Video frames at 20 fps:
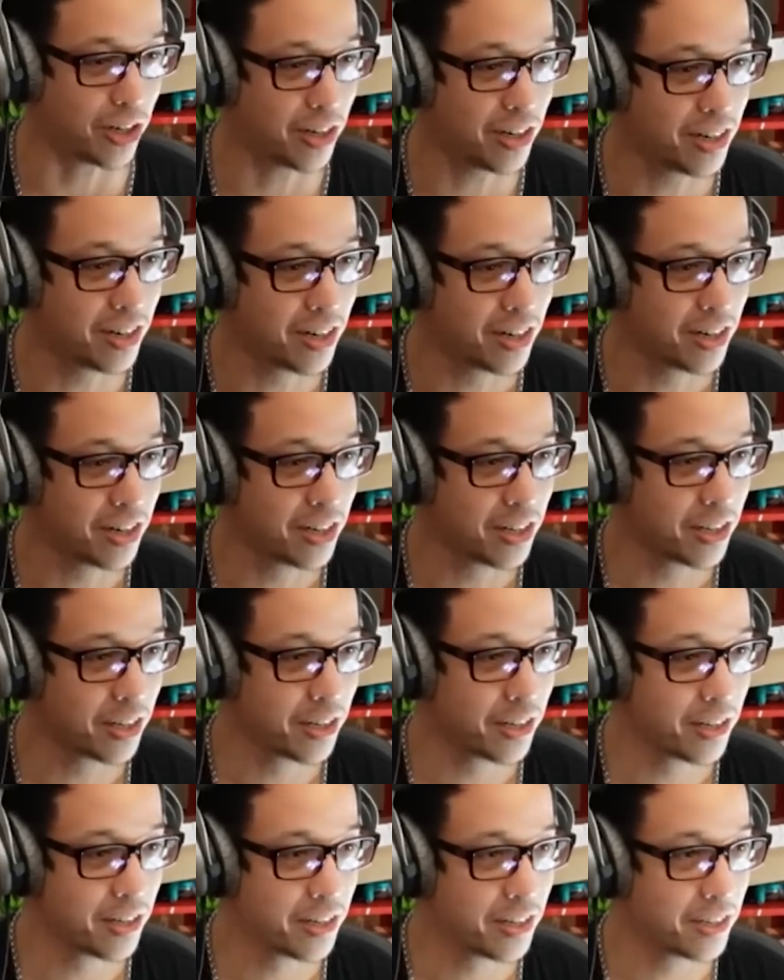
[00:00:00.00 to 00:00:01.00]
no, this looks
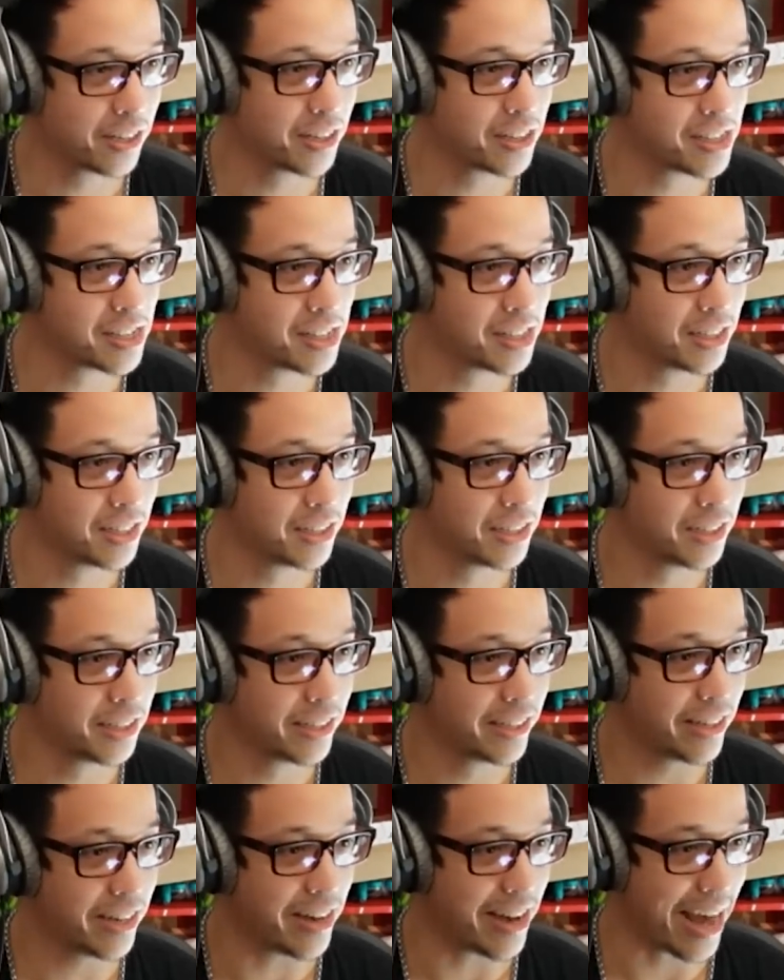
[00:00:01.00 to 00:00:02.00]
really hard to deal
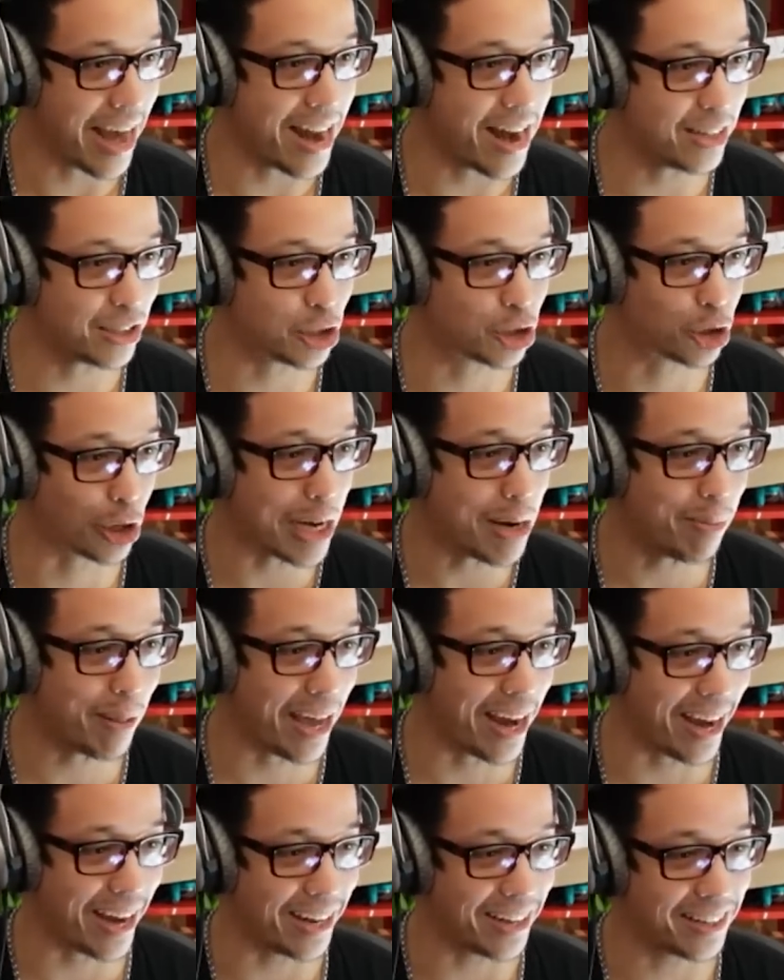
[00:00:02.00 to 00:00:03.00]
with. And it's yeah,
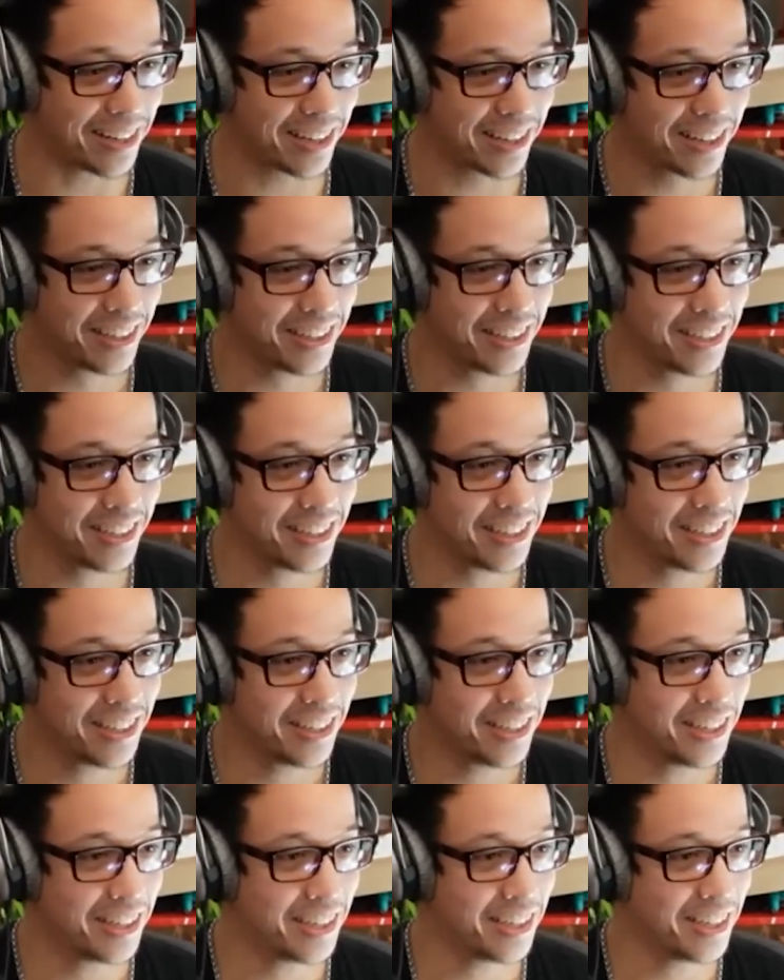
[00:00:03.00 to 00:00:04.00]
Dreamland. probably
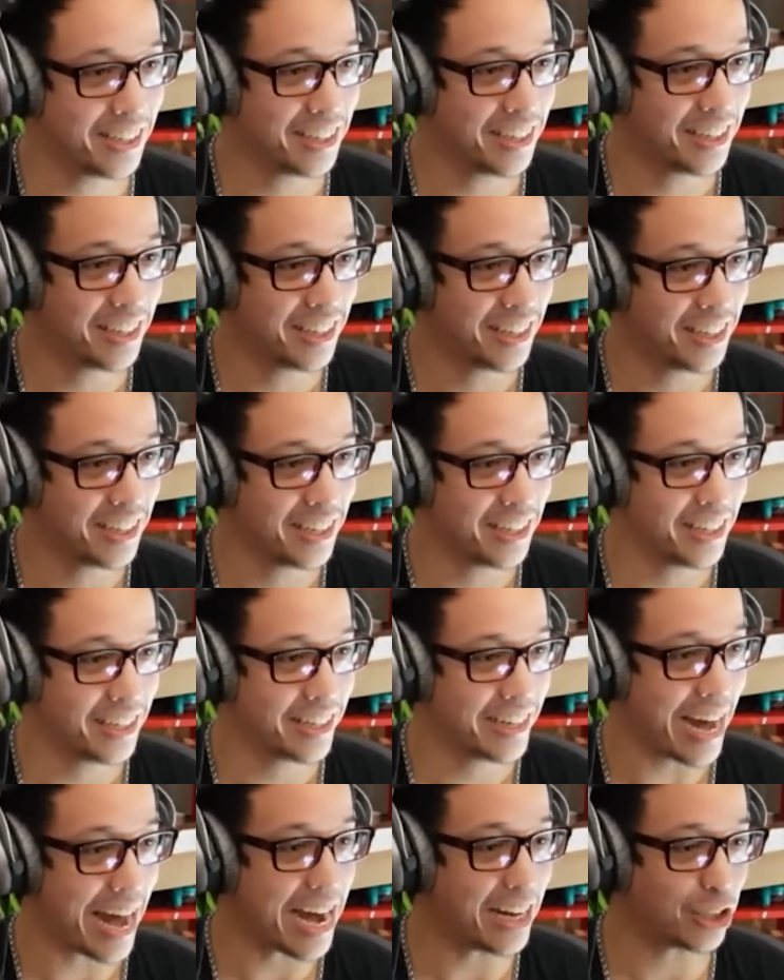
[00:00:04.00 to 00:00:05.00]
loses this matchup.
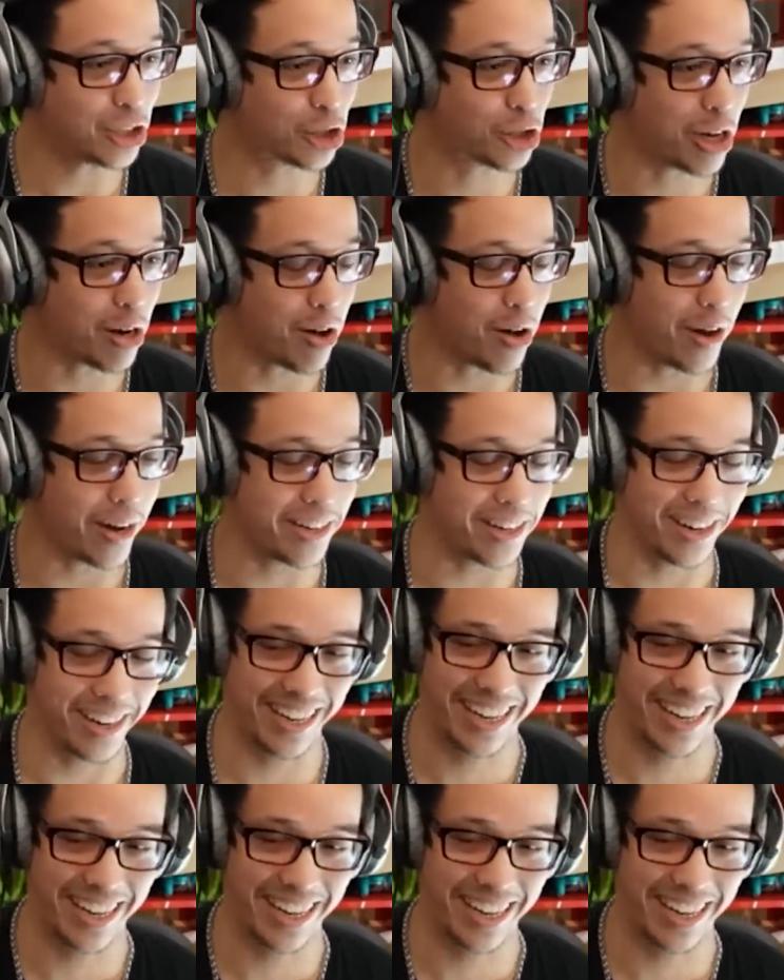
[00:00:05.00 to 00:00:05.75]
and it's Dream. Oh, I died.